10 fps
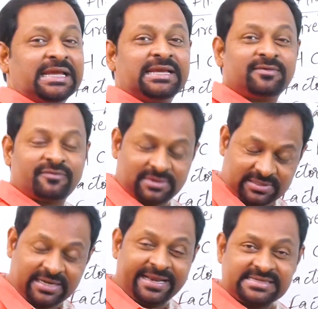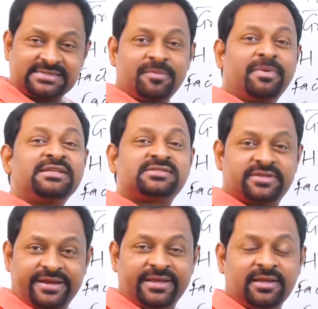in the next number is
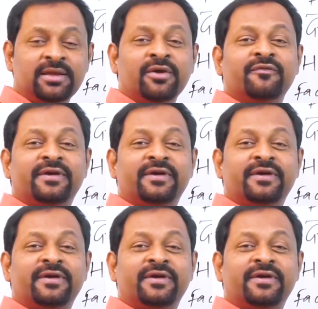3